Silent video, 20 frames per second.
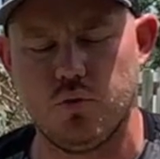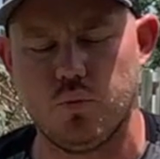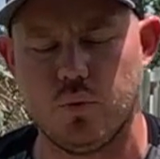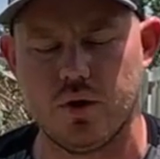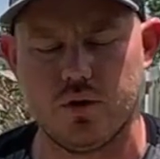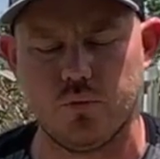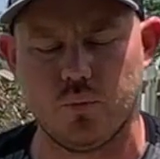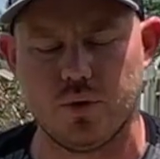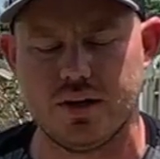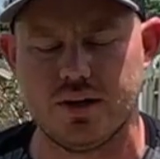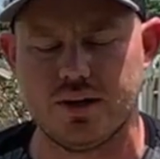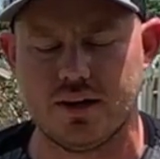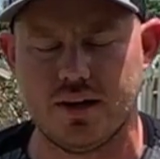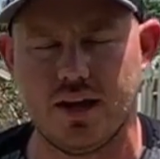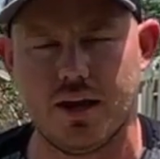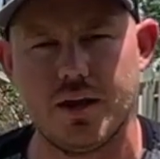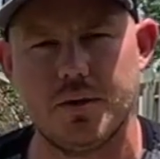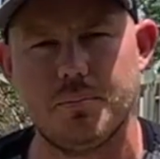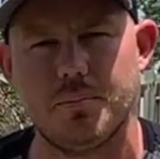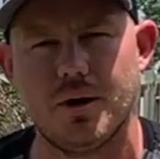when we did
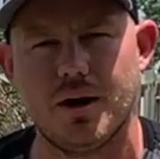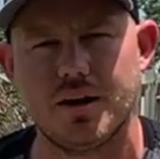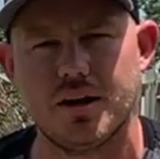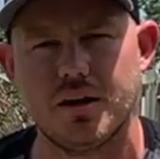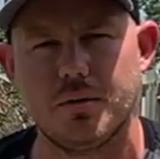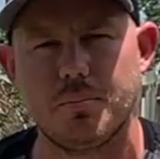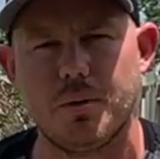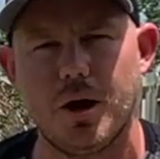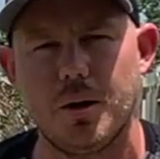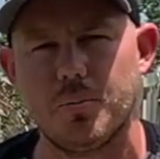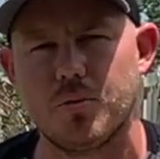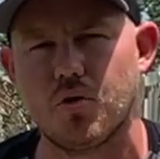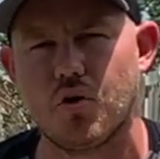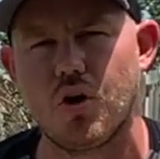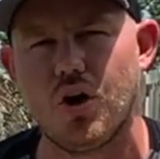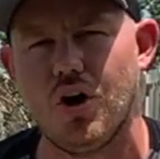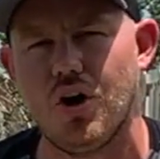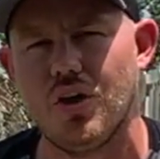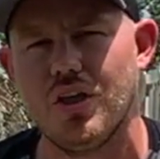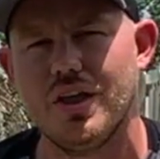a putting pub
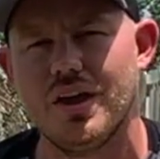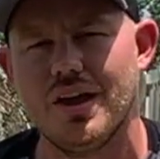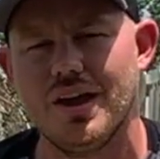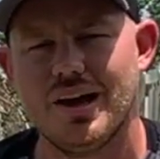crawl.